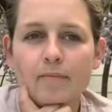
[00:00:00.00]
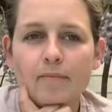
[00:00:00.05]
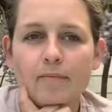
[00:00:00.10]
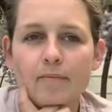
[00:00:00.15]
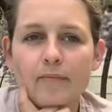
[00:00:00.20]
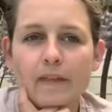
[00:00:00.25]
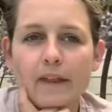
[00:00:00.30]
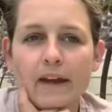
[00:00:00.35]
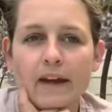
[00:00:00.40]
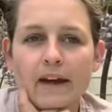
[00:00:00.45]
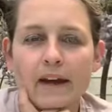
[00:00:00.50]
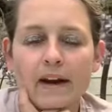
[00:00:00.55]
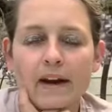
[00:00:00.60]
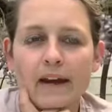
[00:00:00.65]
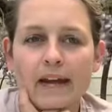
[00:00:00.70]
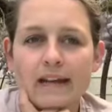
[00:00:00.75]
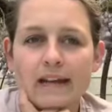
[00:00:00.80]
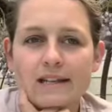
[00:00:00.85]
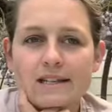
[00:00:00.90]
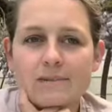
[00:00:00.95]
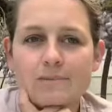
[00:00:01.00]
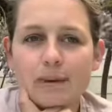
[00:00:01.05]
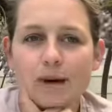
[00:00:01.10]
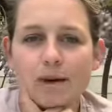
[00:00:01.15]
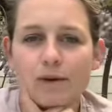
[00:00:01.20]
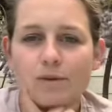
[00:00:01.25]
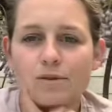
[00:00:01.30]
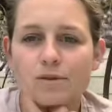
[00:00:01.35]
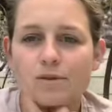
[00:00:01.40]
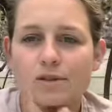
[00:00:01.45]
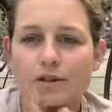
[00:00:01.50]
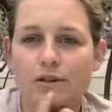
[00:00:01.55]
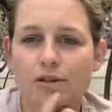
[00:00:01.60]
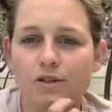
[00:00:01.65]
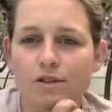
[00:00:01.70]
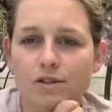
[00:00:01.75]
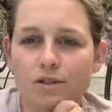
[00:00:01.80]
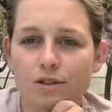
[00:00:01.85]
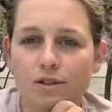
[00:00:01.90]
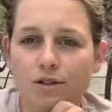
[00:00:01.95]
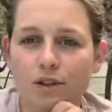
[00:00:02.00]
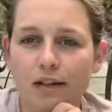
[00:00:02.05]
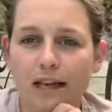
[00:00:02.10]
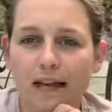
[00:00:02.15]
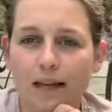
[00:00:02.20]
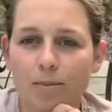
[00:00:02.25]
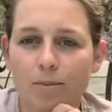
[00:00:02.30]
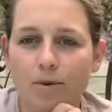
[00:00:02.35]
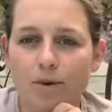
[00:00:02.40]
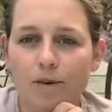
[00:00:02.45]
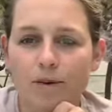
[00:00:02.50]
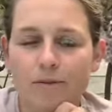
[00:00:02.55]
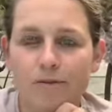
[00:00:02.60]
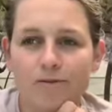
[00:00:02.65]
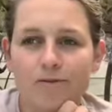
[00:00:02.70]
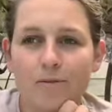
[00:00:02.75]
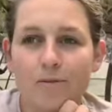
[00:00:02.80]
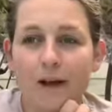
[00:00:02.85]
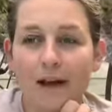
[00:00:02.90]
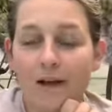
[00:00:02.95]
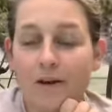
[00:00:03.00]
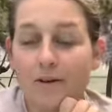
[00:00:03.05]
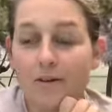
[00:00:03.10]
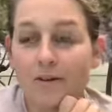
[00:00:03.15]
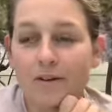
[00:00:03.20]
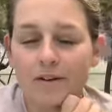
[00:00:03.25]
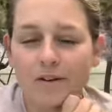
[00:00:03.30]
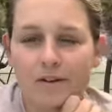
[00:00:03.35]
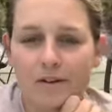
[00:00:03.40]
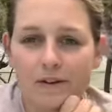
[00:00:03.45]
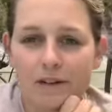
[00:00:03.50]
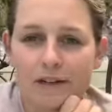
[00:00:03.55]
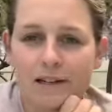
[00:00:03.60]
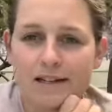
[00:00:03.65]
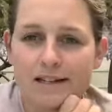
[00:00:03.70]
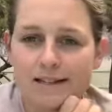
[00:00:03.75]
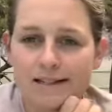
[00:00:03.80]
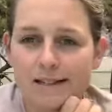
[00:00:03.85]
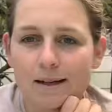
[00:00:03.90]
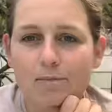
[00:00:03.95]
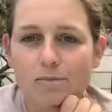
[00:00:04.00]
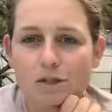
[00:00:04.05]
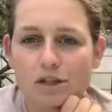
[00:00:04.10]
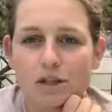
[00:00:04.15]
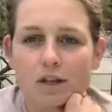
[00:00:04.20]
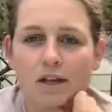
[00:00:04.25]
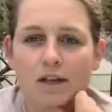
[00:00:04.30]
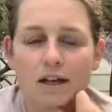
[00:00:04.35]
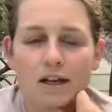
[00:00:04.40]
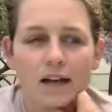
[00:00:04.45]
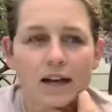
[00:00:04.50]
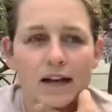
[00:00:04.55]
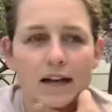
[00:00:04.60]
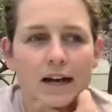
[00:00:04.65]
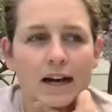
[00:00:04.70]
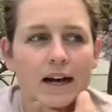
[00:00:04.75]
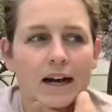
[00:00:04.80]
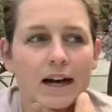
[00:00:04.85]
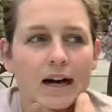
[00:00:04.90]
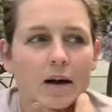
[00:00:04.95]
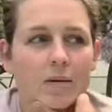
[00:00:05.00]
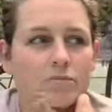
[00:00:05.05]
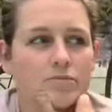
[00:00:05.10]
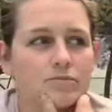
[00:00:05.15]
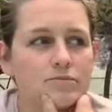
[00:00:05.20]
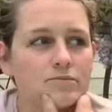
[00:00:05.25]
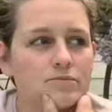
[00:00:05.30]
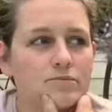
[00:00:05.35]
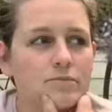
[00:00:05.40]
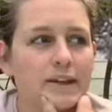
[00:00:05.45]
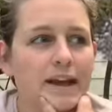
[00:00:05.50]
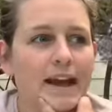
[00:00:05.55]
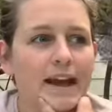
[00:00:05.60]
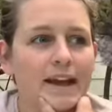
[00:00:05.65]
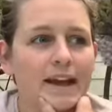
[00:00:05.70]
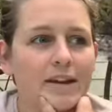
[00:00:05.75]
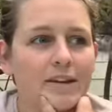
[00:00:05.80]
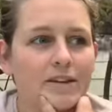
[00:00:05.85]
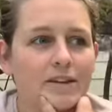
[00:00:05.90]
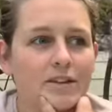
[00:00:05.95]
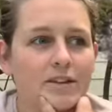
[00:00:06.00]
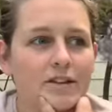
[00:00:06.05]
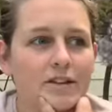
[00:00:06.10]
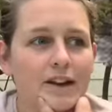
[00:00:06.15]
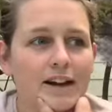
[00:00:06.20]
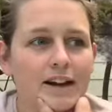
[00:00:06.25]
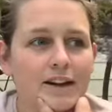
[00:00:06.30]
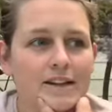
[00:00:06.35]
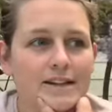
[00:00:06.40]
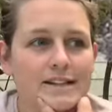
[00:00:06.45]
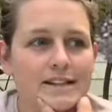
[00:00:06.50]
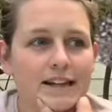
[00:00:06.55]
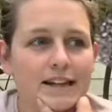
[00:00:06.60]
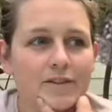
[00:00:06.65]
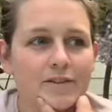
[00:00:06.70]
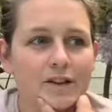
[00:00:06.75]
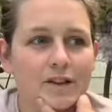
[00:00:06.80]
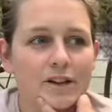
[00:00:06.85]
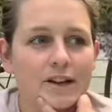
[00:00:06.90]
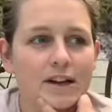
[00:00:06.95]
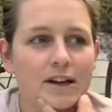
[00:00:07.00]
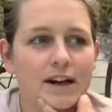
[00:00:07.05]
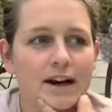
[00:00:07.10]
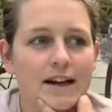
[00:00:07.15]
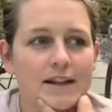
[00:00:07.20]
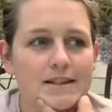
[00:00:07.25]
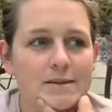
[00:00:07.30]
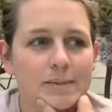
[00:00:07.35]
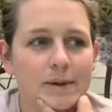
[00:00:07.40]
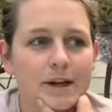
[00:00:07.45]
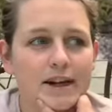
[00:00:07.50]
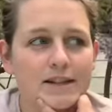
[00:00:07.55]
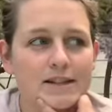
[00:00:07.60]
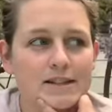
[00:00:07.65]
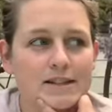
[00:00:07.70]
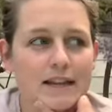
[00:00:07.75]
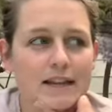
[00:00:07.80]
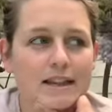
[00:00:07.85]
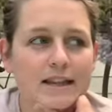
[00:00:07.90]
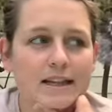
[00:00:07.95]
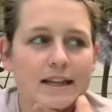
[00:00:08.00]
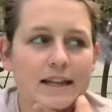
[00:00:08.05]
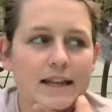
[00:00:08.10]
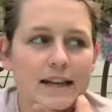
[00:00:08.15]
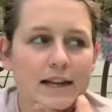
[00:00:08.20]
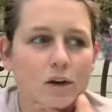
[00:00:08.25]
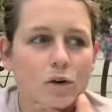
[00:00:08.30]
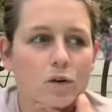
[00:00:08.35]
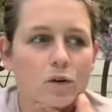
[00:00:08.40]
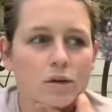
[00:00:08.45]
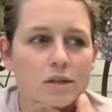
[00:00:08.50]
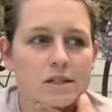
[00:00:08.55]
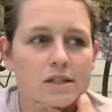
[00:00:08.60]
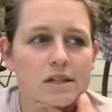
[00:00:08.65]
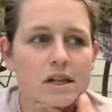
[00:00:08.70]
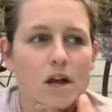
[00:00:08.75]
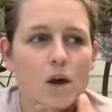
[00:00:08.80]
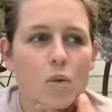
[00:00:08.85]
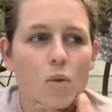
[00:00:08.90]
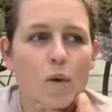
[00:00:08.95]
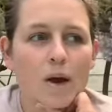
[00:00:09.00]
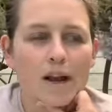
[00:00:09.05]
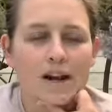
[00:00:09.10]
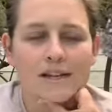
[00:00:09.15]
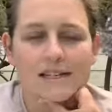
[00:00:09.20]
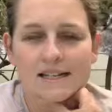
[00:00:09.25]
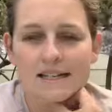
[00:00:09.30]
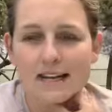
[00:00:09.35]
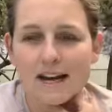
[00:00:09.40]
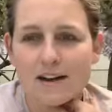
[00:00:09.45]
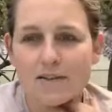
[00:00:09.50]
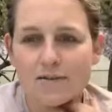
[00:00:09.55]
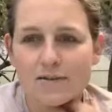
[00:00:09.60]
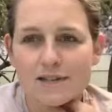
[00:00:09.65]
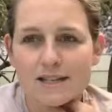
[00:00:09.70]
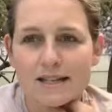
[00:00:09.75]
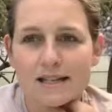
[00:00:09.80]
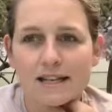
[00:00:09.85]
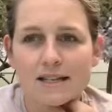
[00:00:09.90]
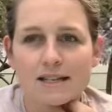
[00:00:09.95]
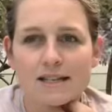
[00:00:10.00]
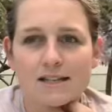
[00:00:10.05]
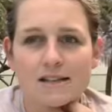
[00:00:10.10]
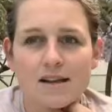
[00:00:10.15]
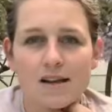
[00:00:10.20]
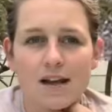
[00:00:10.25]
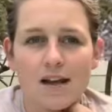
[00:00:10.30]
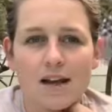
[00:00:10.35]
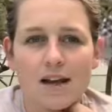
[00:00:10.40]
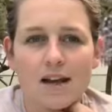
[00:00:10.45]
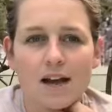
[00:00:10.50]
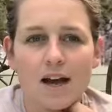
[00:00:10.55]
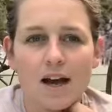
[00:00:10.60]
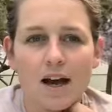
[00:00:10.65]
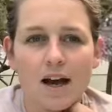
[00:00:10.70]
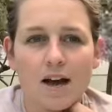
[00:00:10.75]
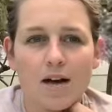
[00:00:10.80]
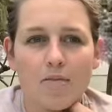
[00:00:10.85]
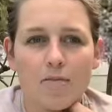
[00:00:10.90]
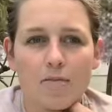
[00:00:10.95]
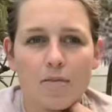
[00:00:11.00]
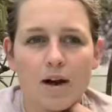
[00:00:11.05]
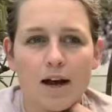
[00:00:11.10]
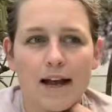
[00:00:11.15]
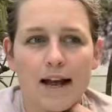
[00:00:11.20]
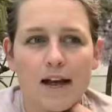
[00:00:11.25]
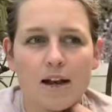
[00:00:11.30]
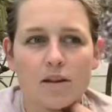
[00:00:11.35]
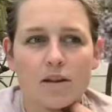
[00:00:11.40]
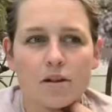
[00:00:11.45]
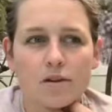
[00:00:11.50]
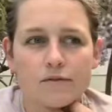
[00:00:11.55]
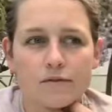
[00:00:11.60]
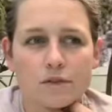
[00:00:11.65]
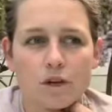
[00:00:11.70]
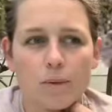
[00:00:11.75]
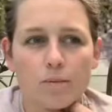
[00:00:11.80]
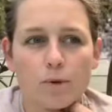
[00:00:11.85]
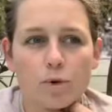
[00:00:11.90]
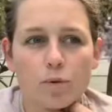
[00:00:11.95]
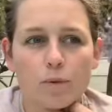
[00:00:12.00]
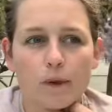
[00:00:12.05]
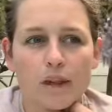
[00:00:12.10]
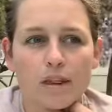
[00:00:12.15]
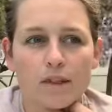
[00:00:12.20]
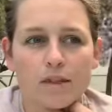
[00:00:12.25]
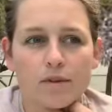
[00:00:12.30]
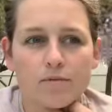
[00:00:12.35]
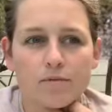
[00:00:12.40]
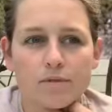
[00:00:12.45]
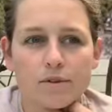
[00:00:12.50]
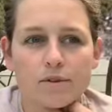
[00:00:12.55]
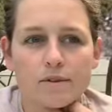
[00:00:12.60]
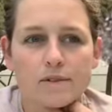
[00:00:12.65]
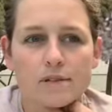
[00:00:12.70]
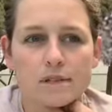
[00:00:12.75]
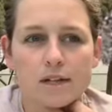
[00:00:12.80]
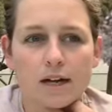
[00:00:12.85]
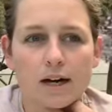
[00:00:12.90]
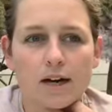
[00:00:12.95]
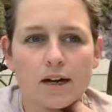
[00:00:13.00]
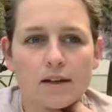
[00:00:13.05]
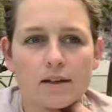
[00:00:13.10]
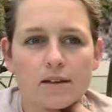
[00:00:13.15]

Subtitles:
their eggs but also to keep for my own consumption. And like I said, I've got the Isa Browns and the Leghorns. When I did have 6, I had a lot of trouble with the rooster